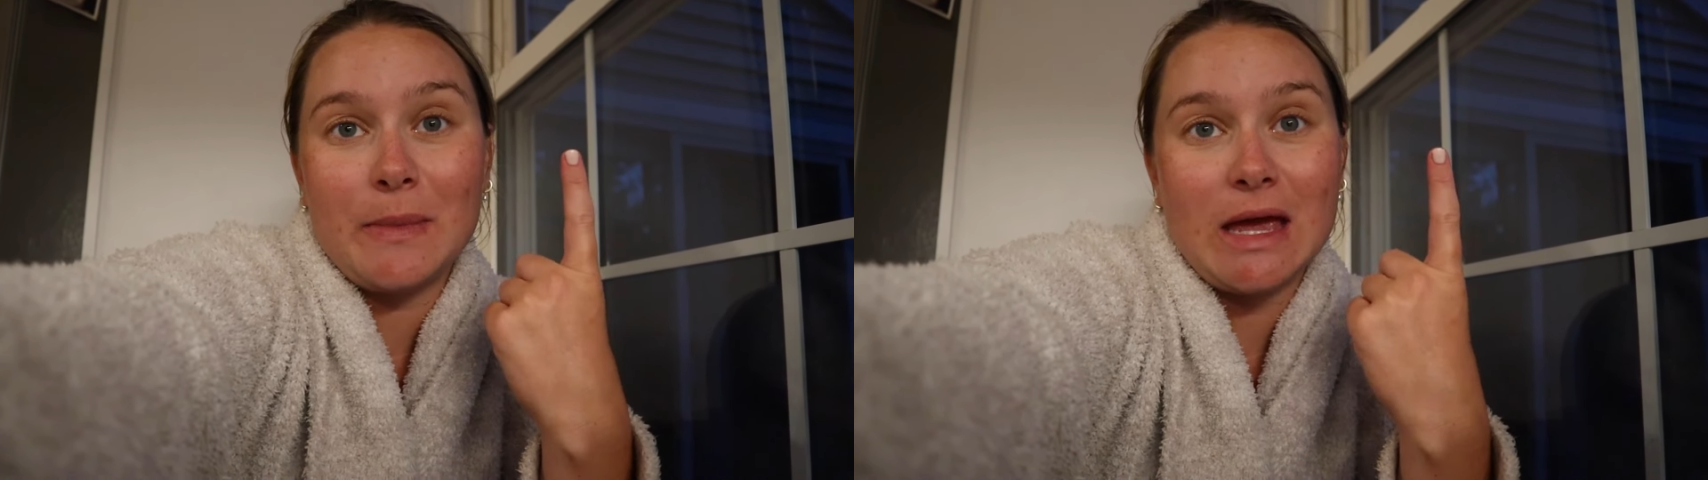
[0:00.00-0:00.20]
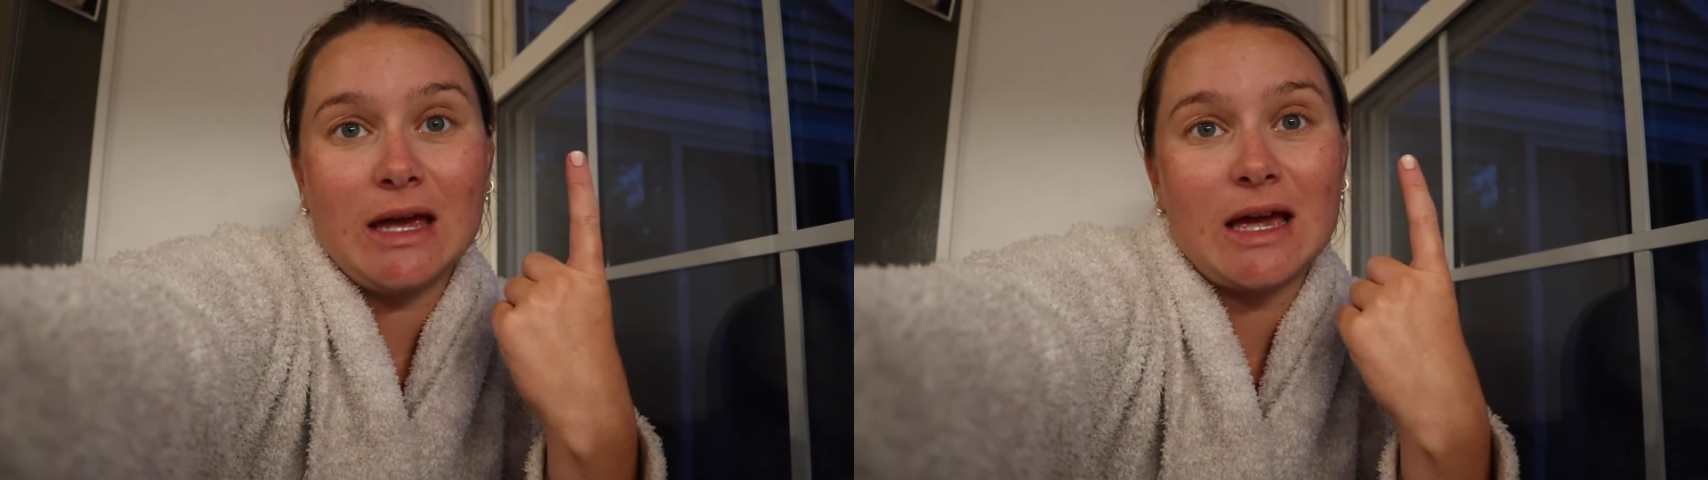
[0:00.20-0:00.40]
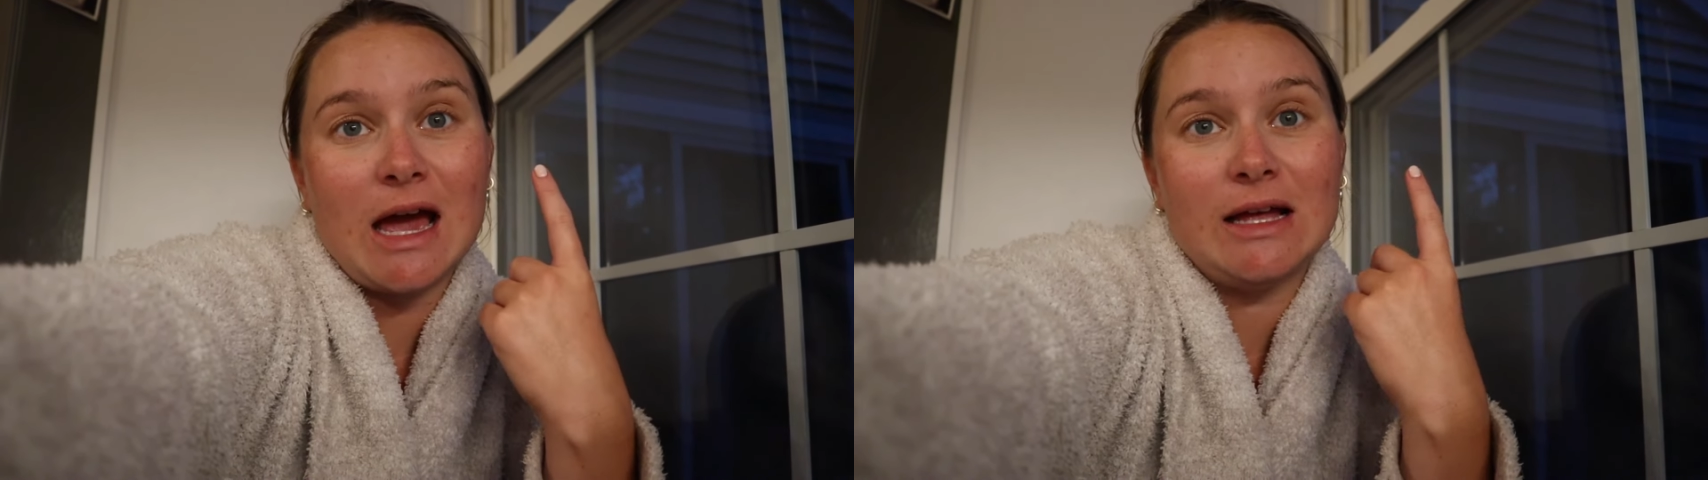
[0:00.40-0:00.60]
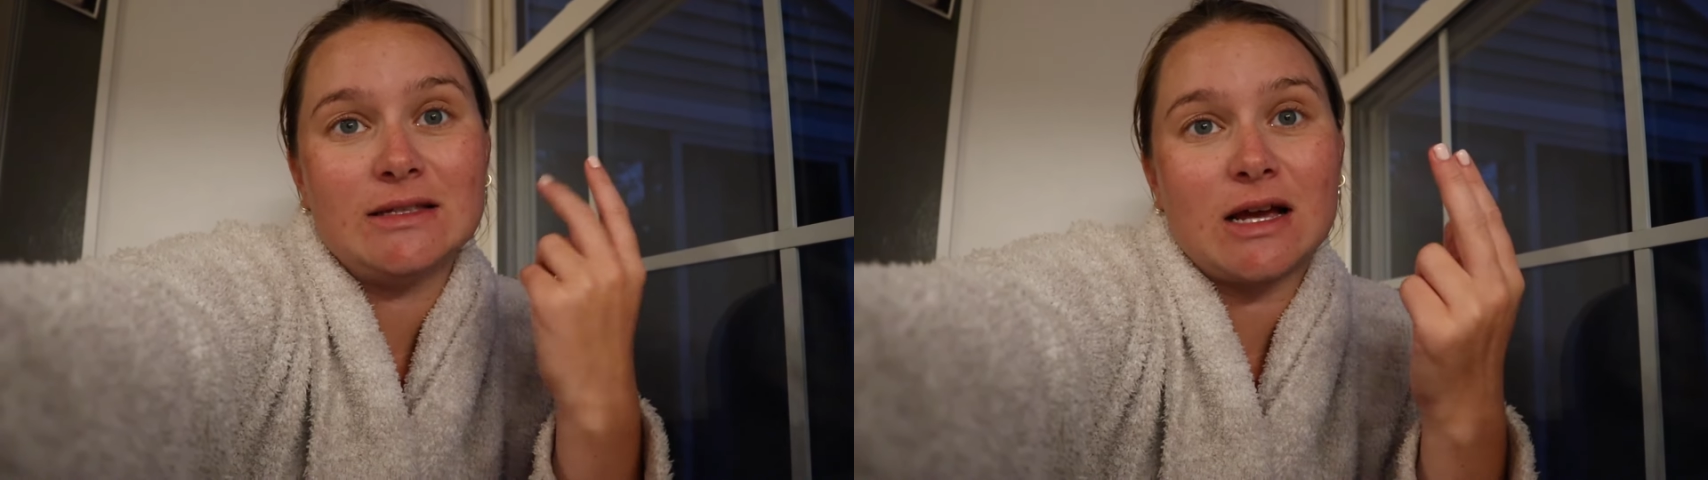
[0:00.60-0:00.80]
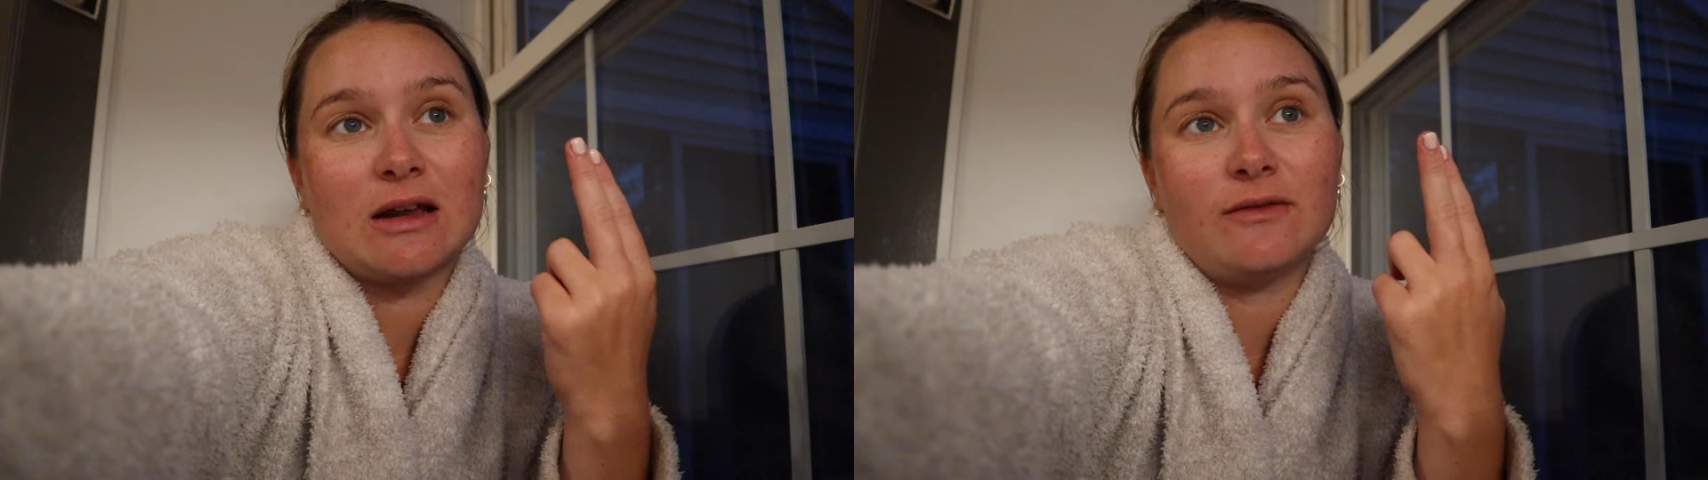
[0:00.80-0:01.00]
make,
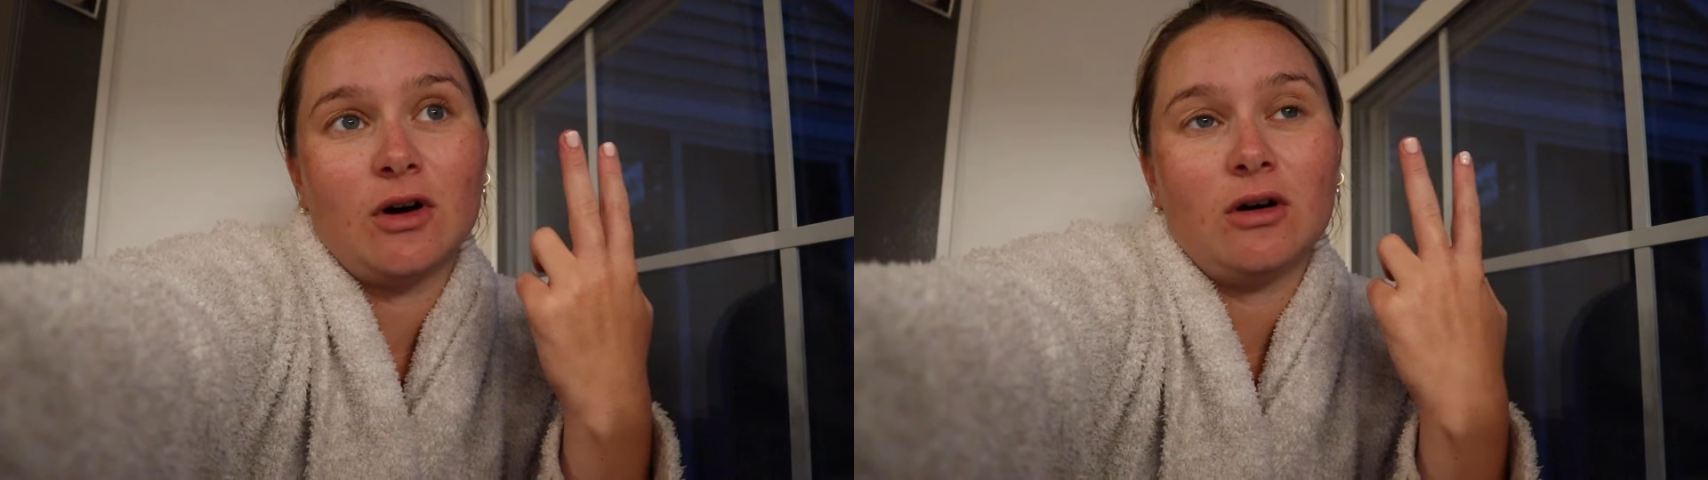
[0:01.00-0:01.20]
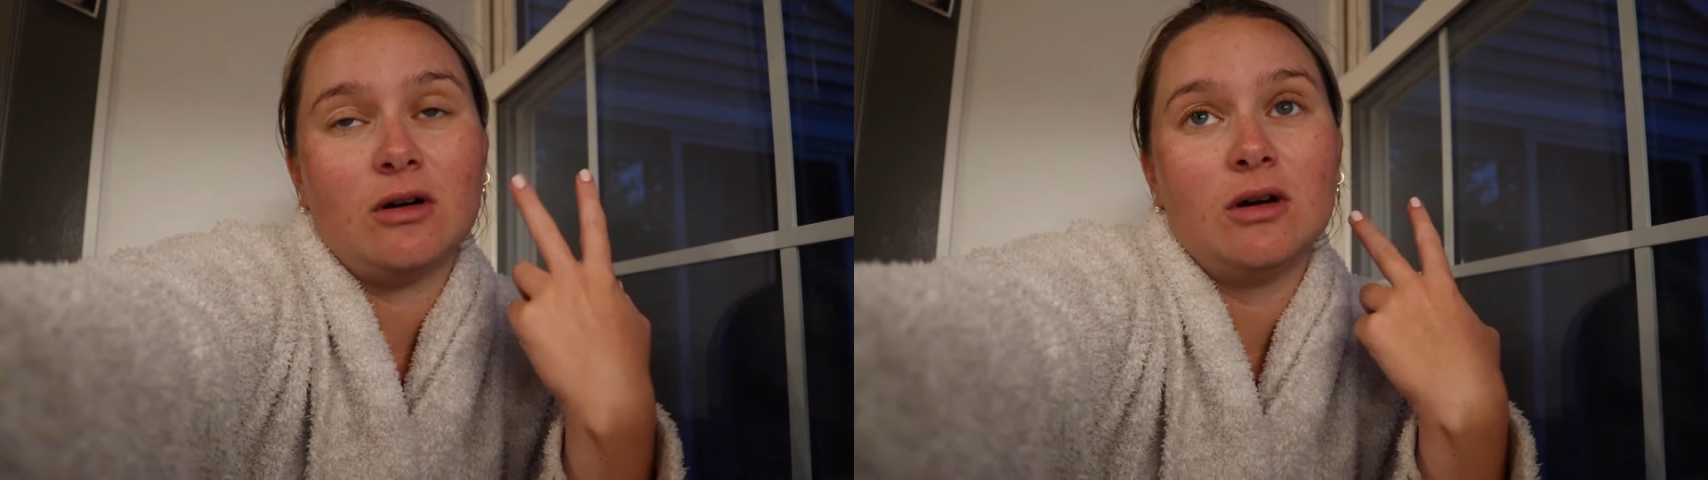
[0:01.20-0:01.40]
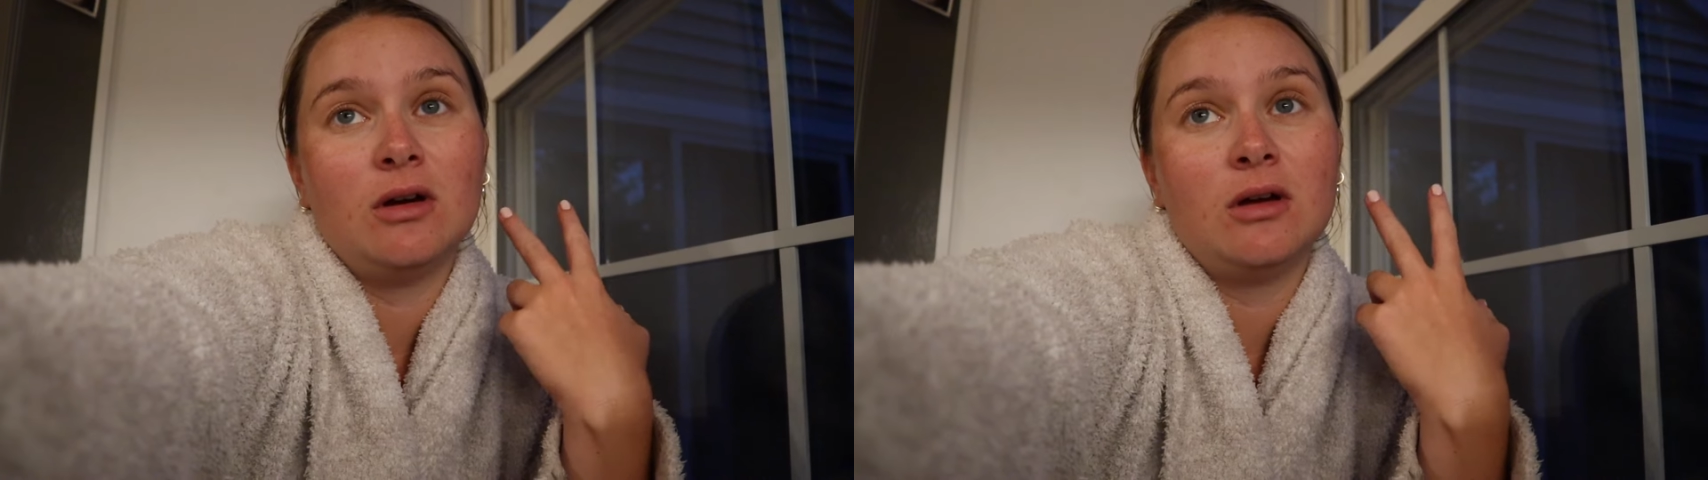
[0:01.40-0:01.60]
and second of all,